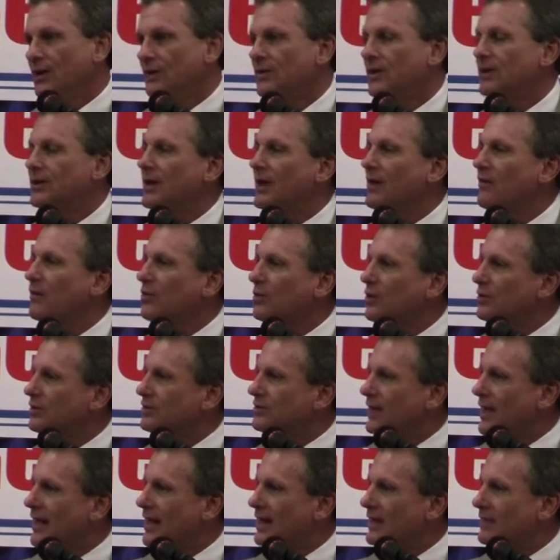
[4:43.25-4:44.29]
The devil
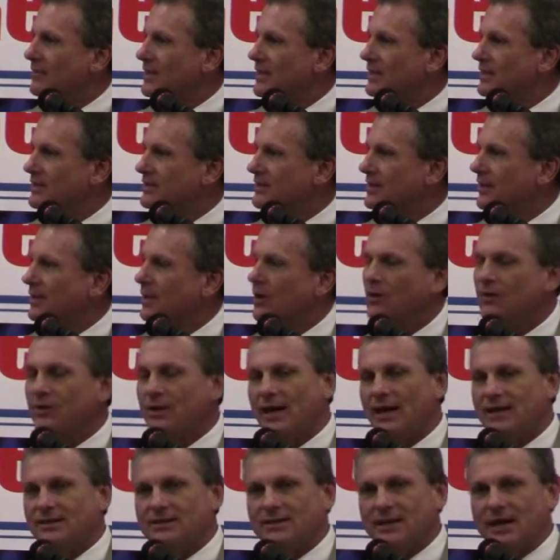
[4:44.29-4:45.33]
looked at him and he said,
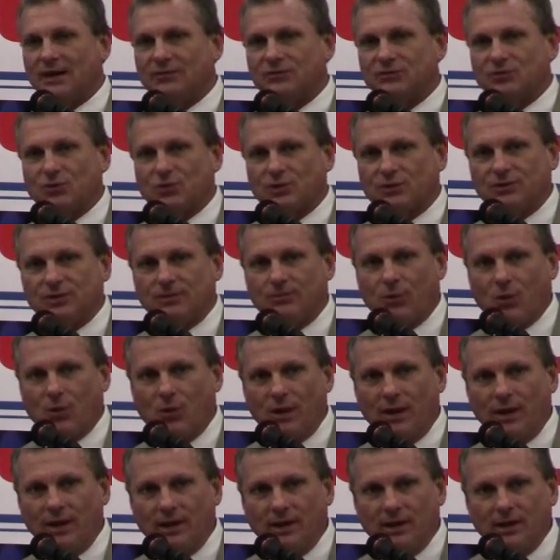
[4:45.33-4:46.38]
Okay, South Georgia
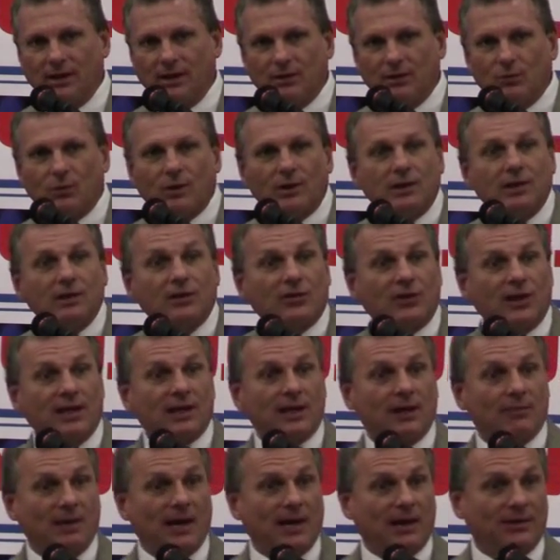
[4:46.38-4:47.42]
boy, what do you
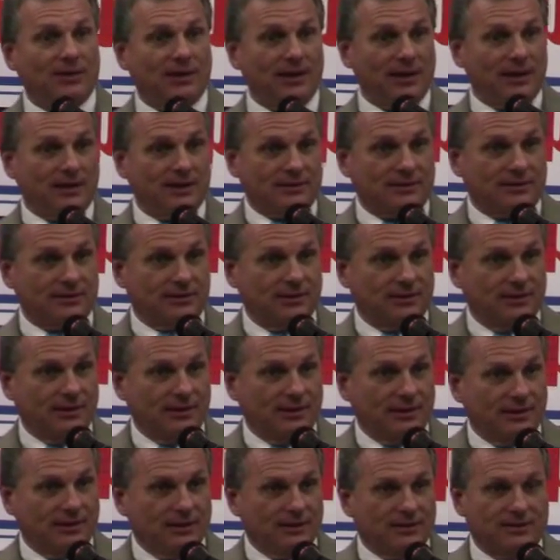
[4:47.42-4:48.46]
think about this?
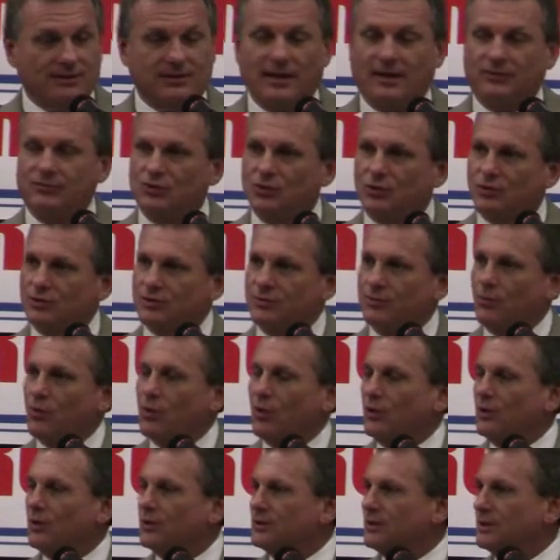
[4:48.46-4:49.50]
South Georgia
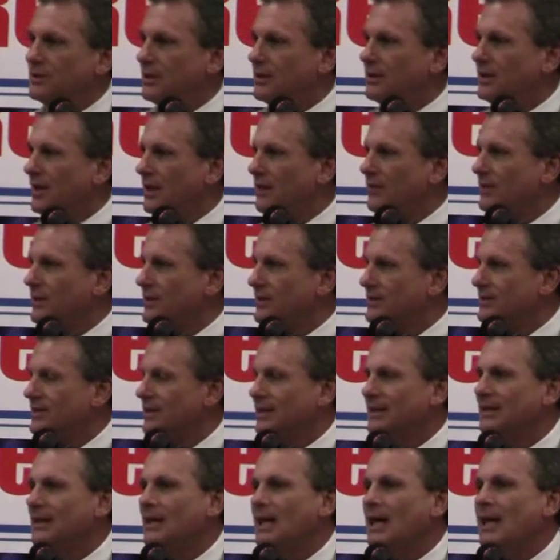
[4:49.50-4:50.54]
boy looked at the devil and he
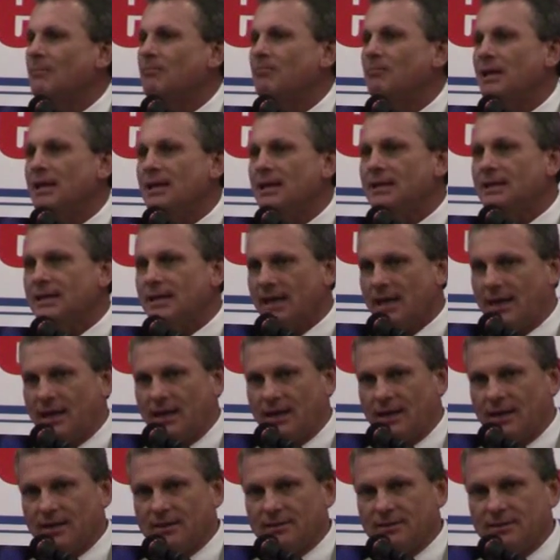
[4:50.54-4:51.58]
said, Let me
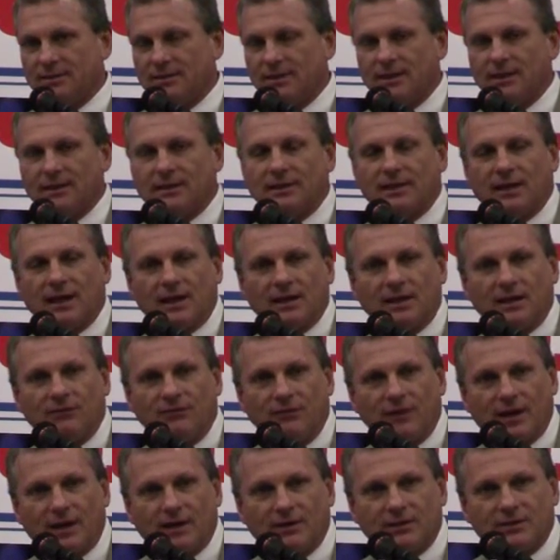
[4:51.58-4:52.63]
guess, the
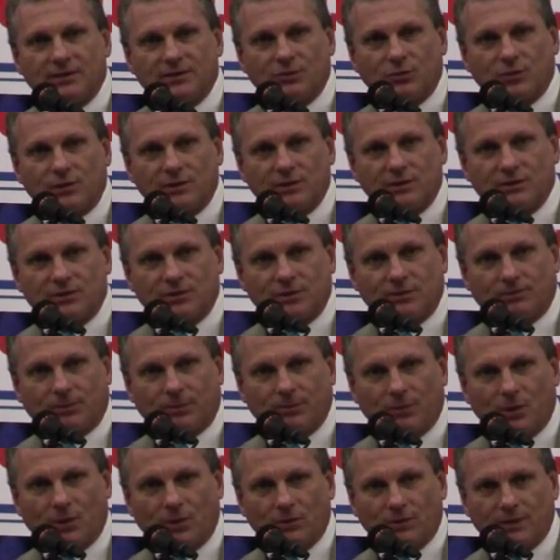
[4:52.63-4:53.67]
Atlanta Falcons won the
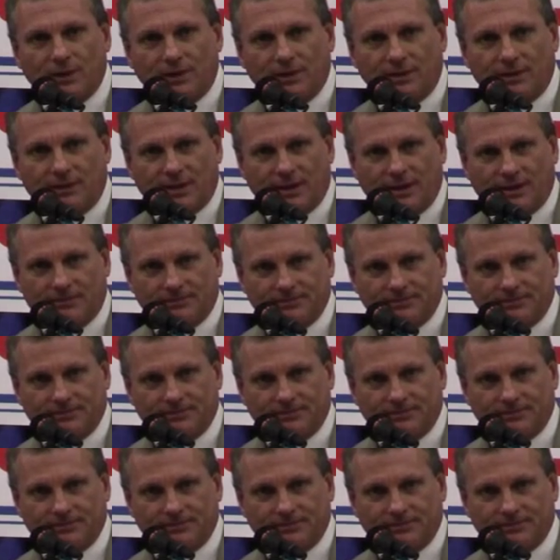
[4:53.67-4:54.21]
Super Bowl, didn't they?